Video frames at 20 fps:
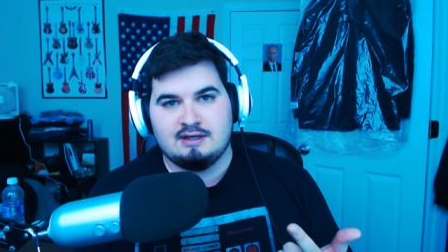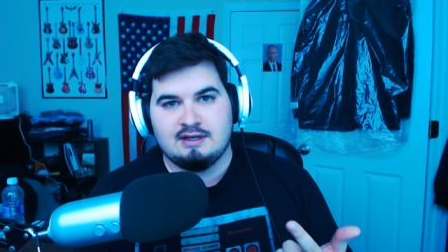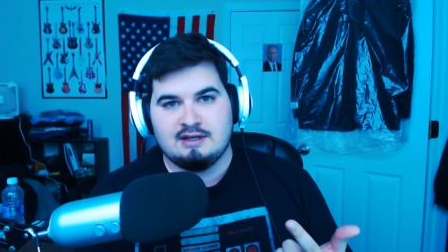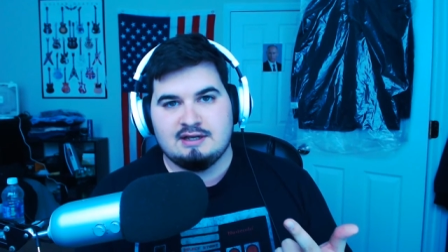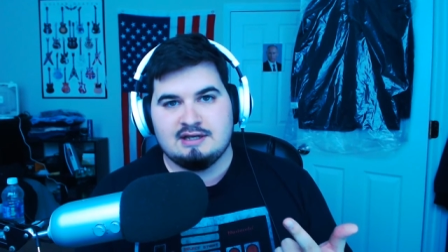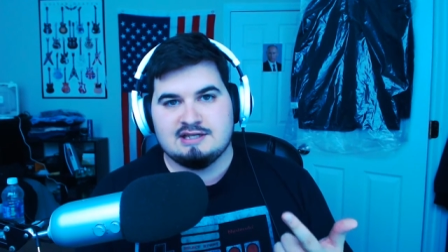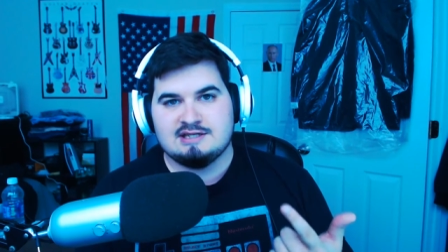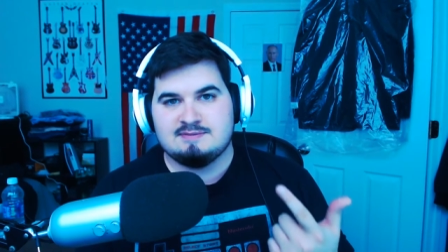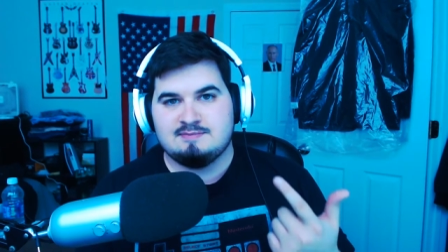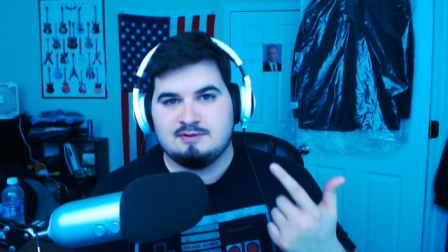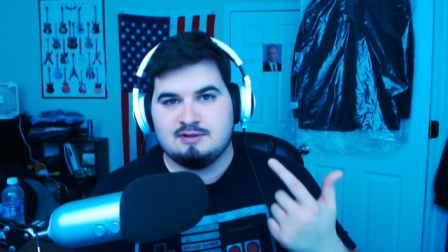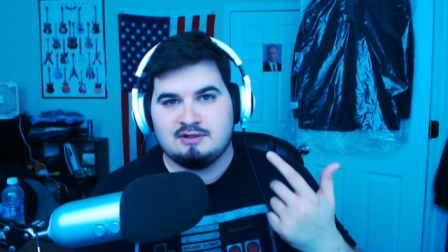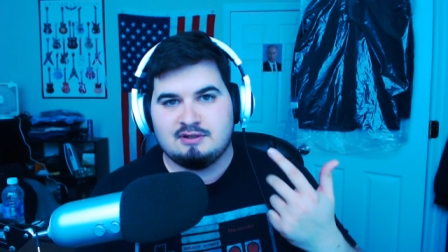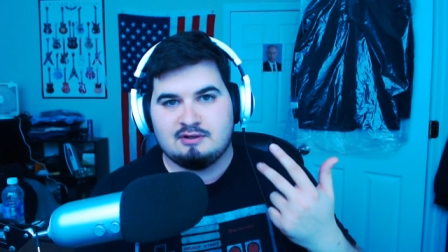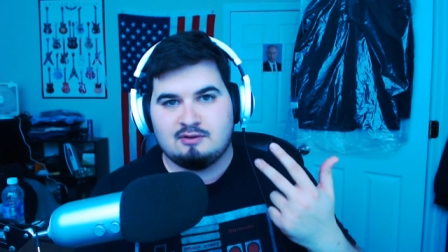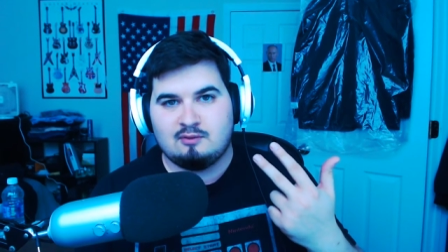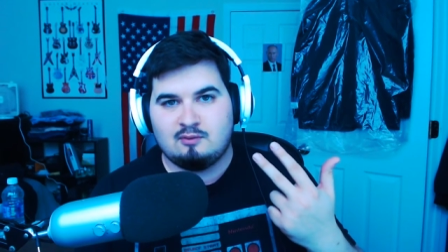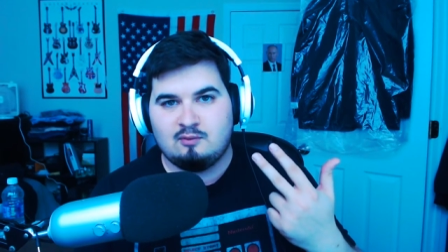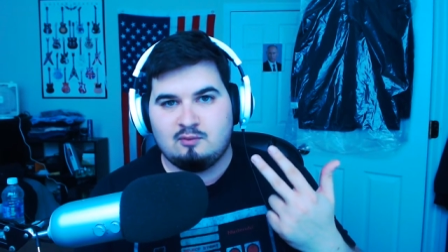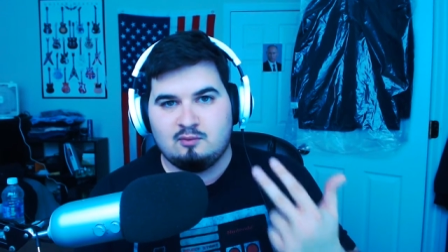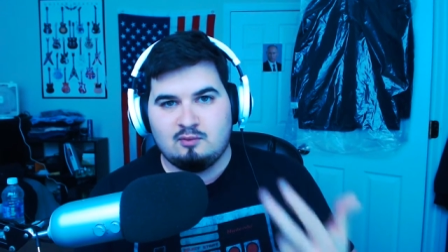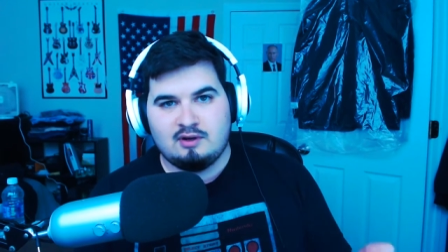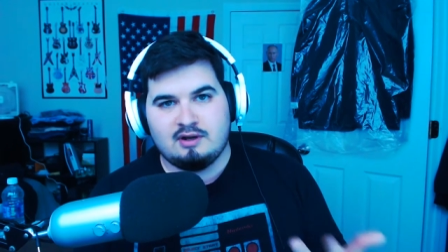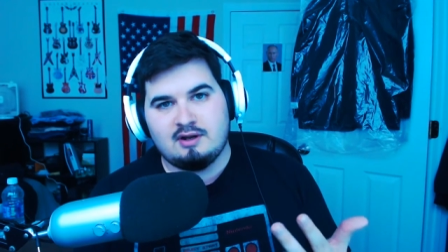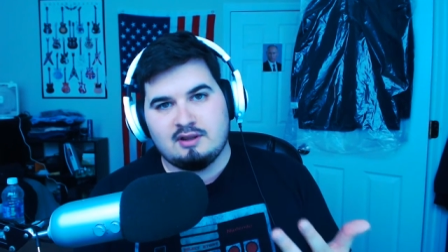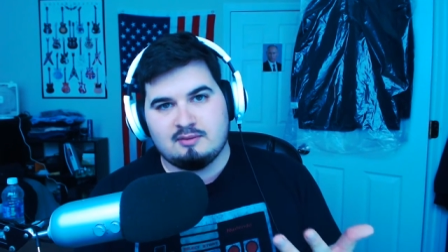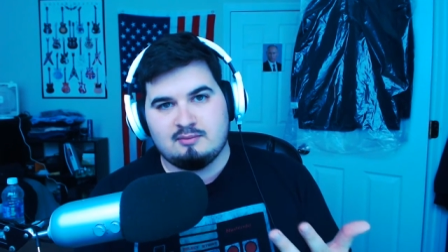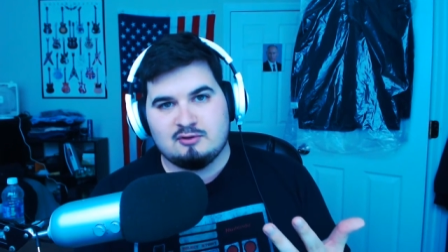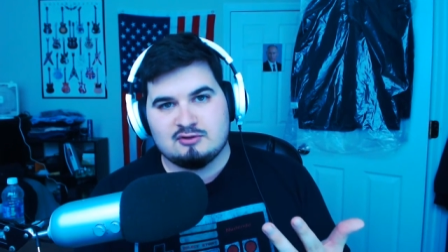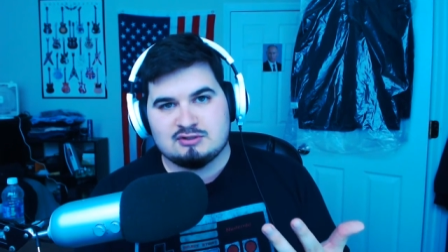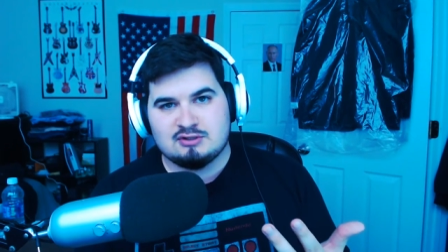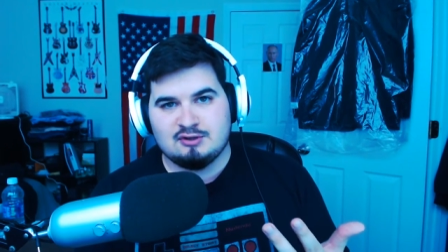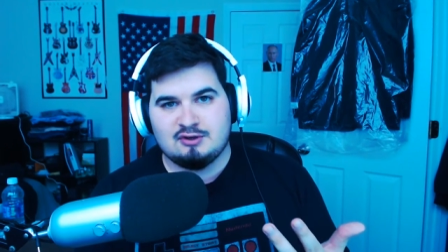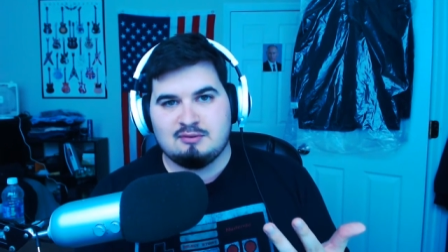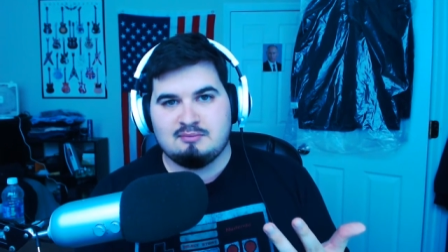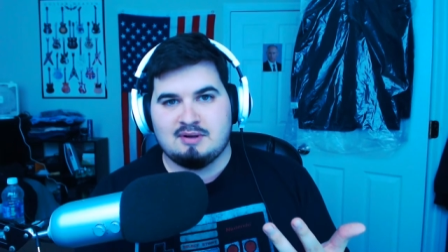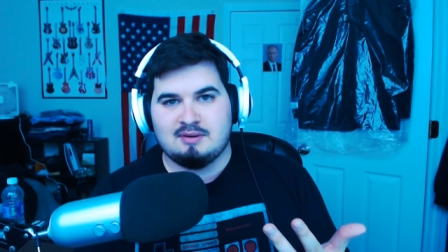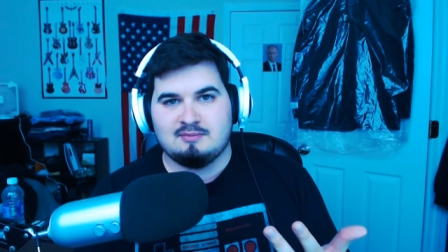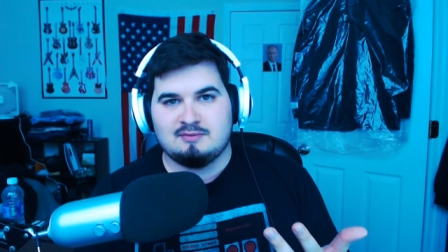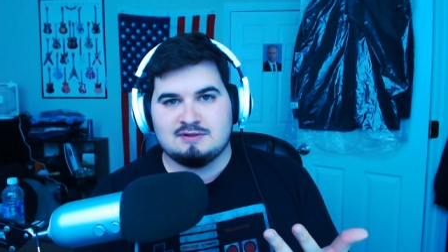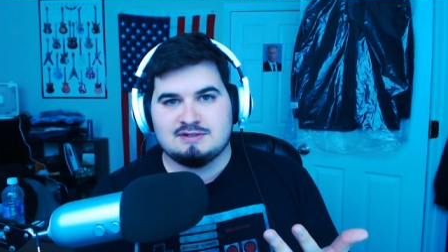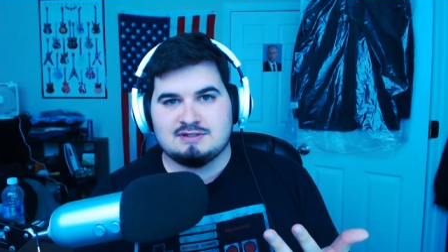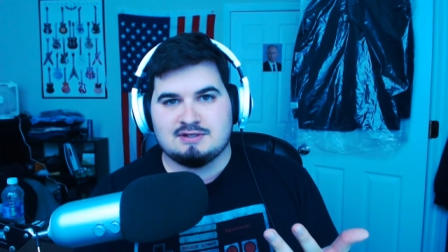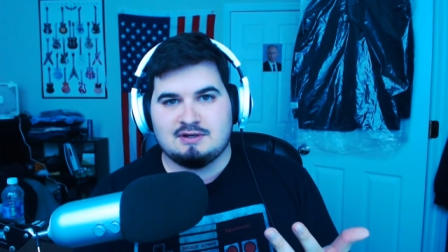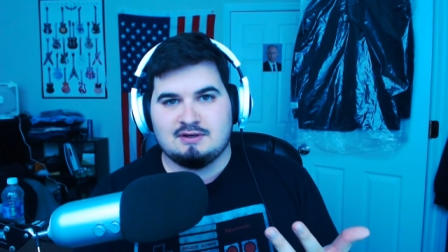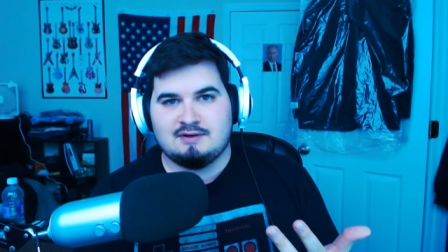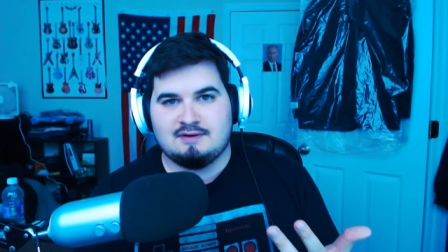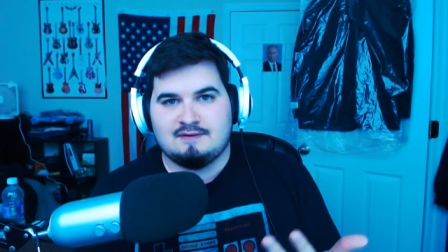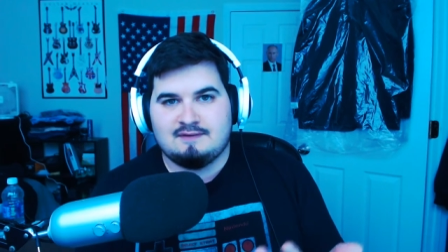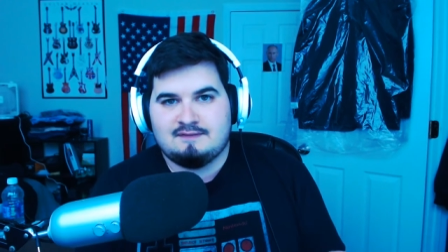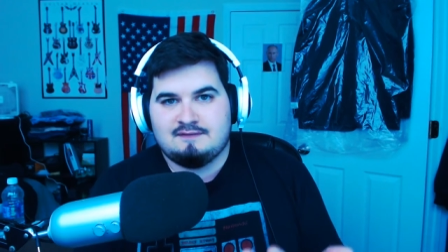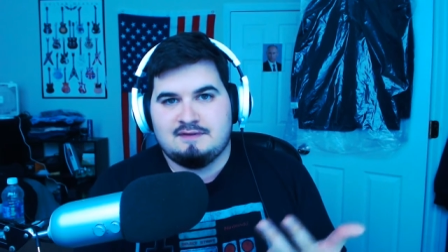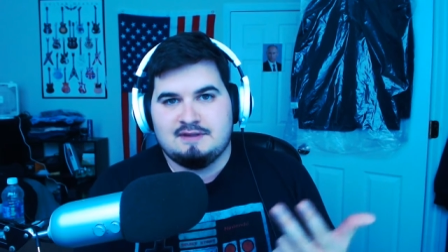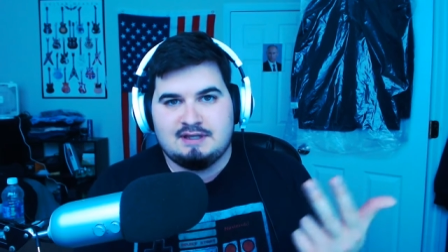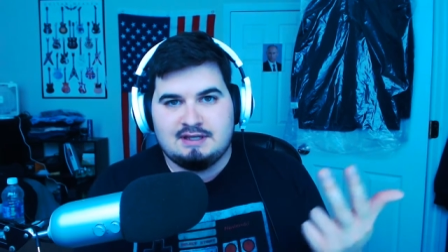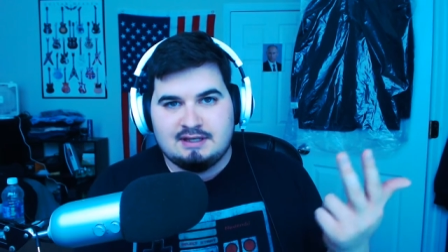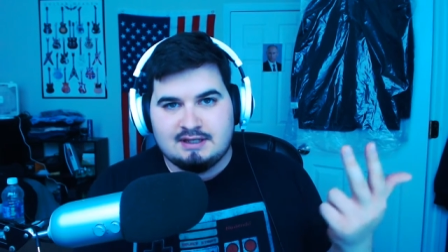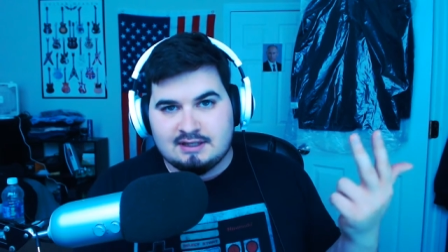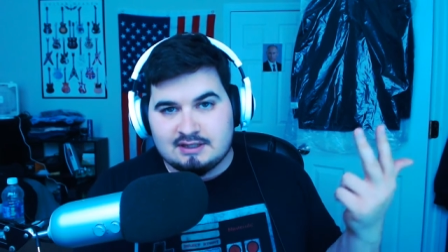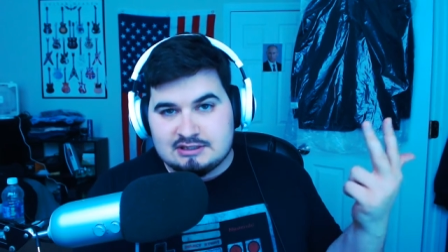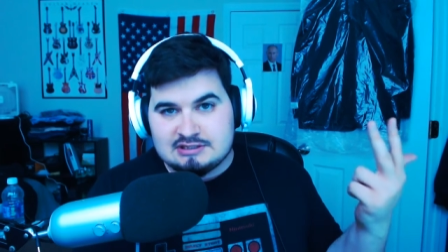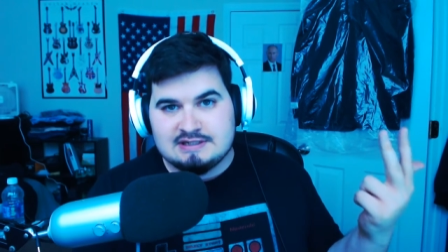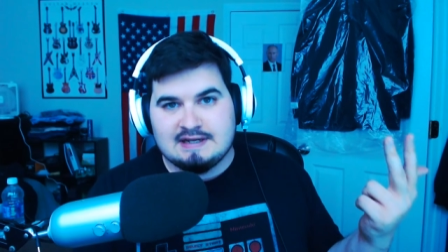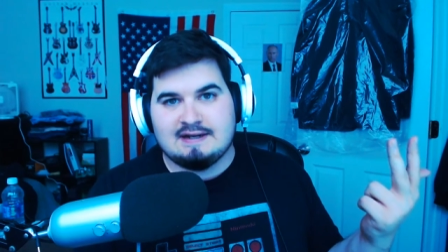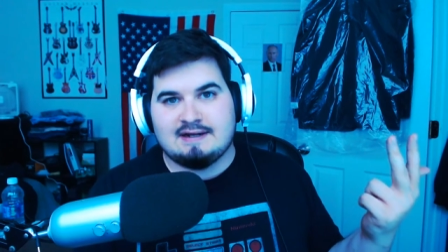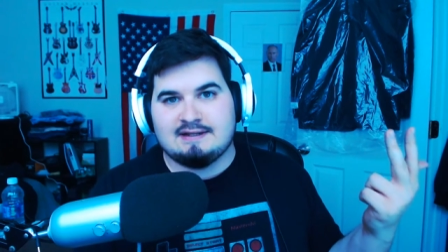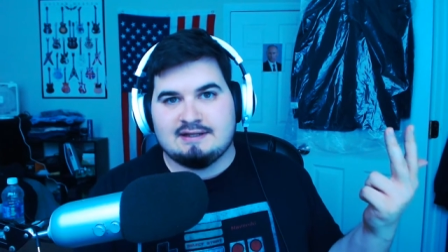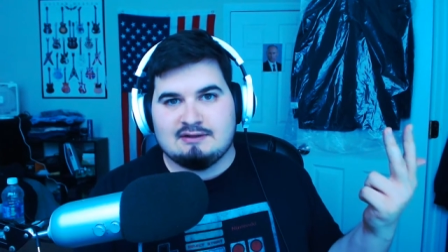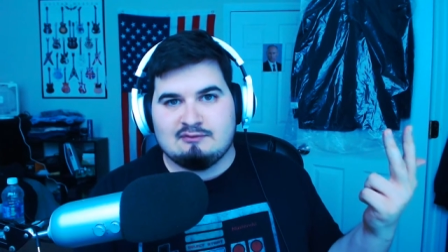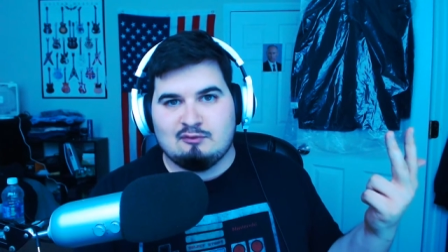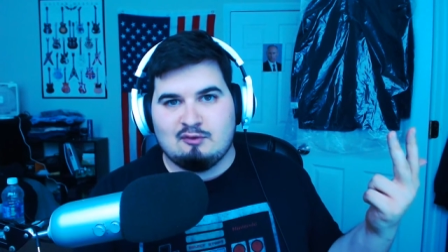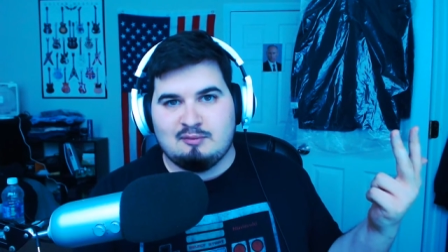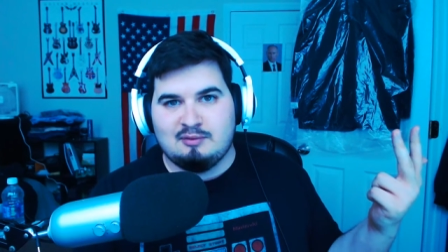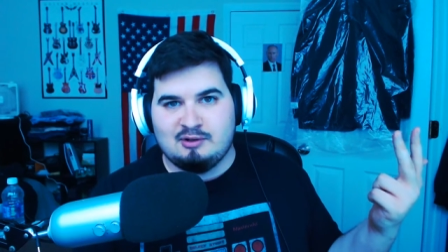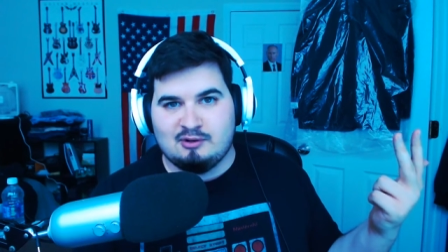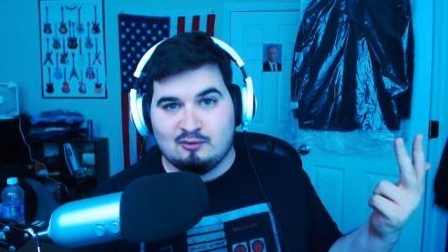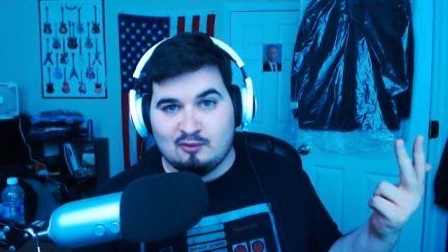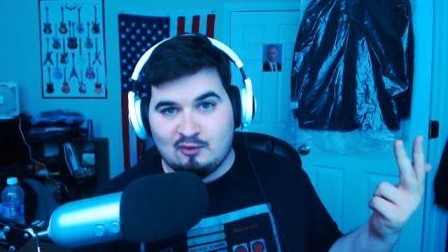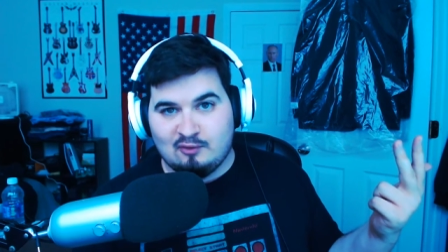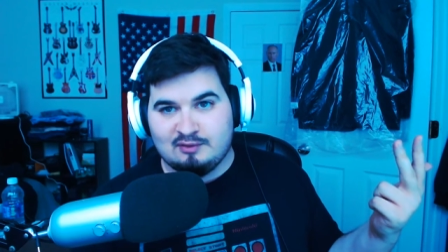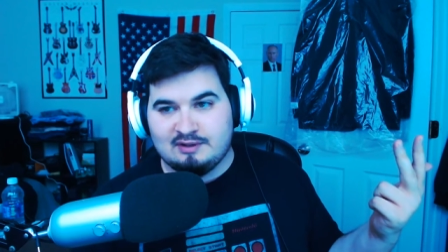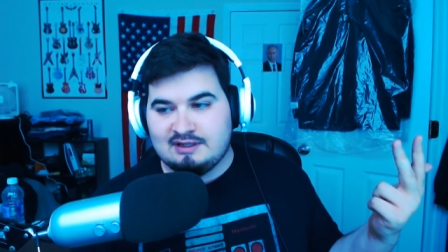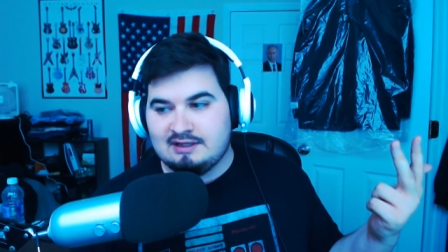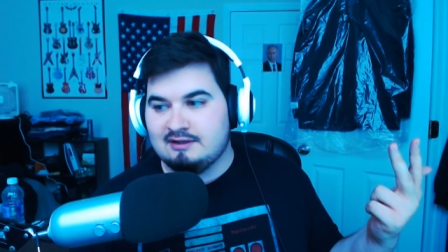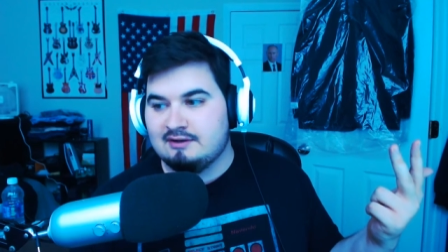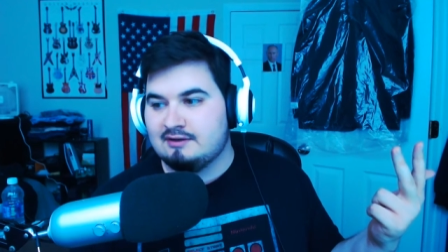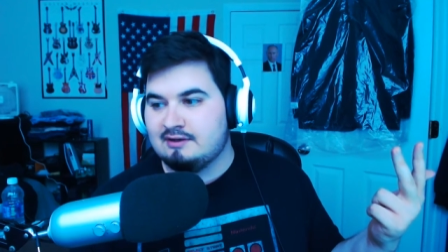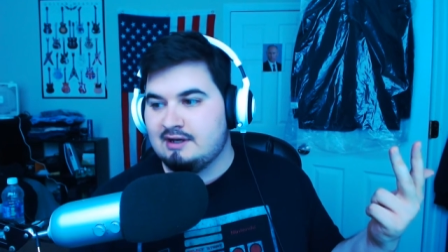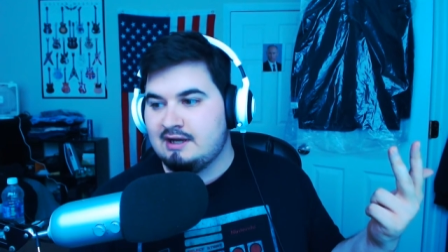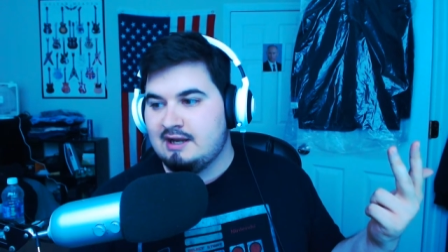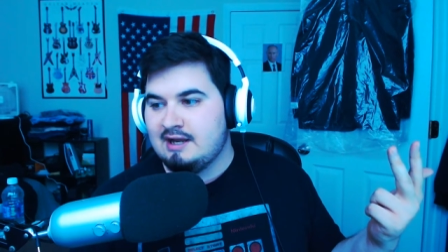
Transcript: He's been one of the most loyal members of the uh, channel that we've been growing here,